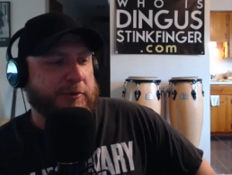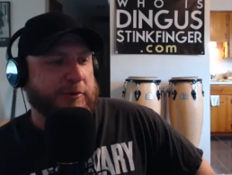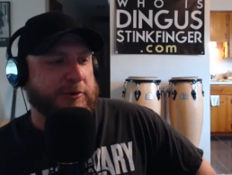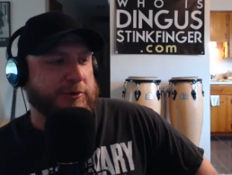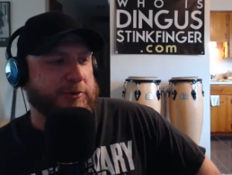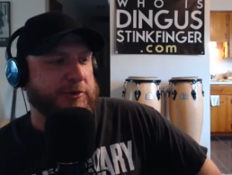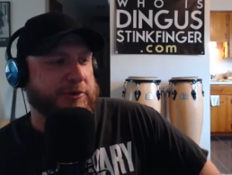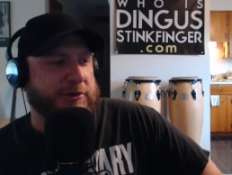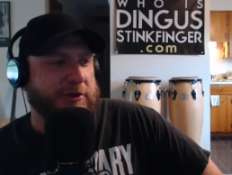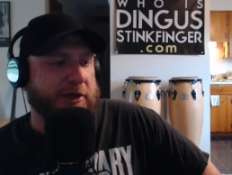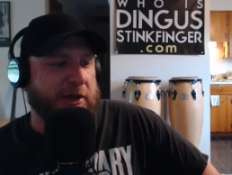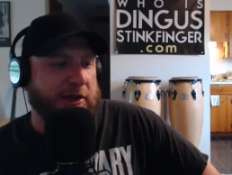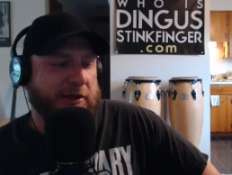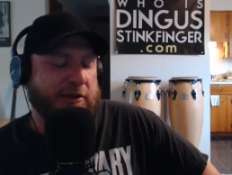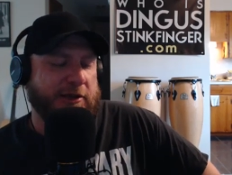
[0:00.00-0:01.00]
which was,
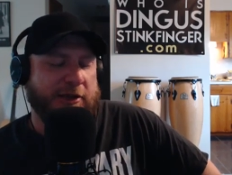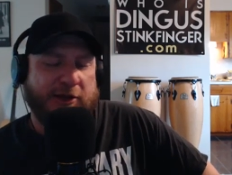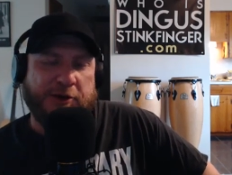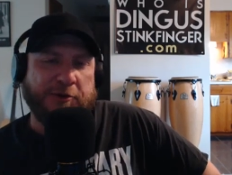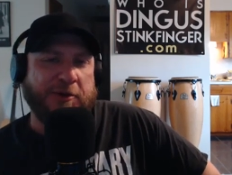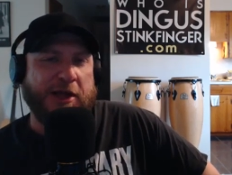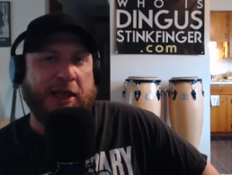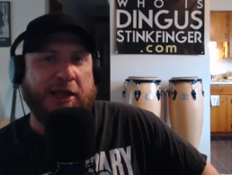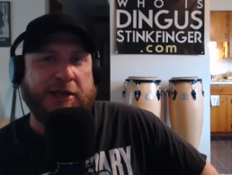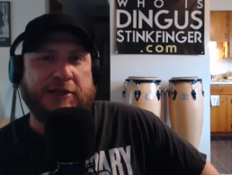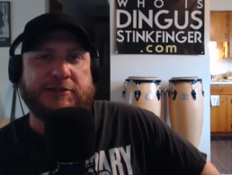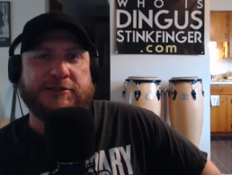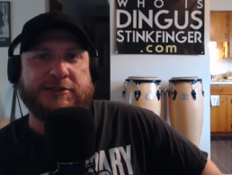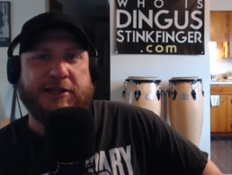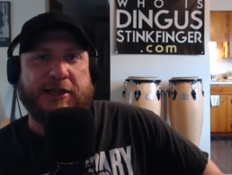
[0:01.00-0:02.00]

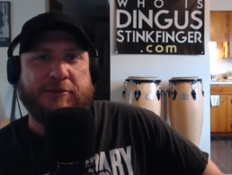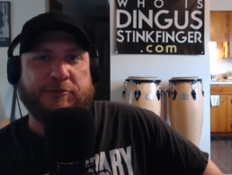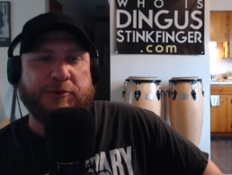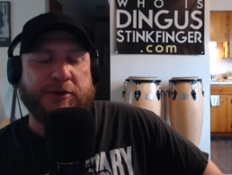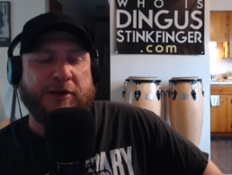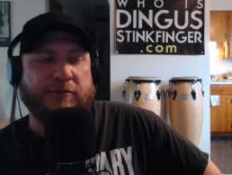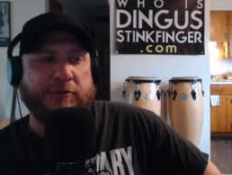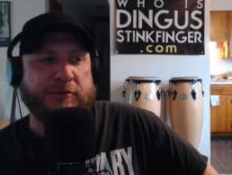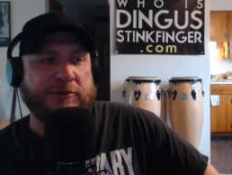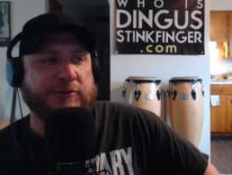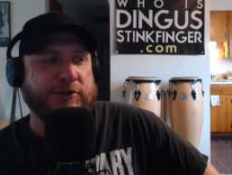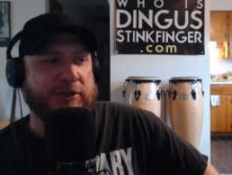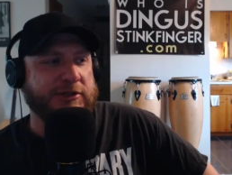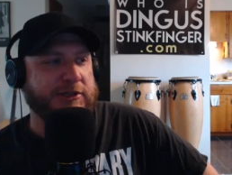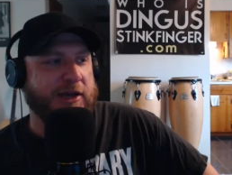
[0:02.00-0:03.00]
80s themed, whatever. But it
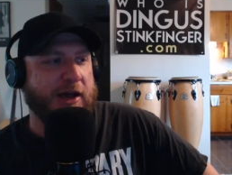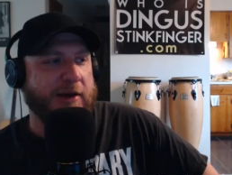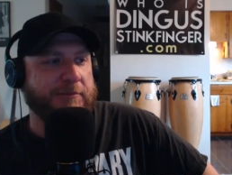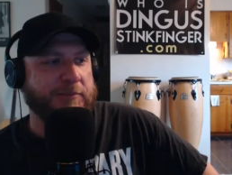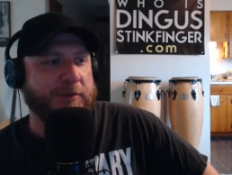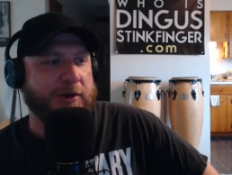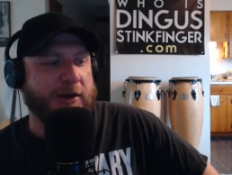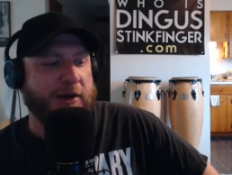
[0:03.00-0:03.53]
was a good time.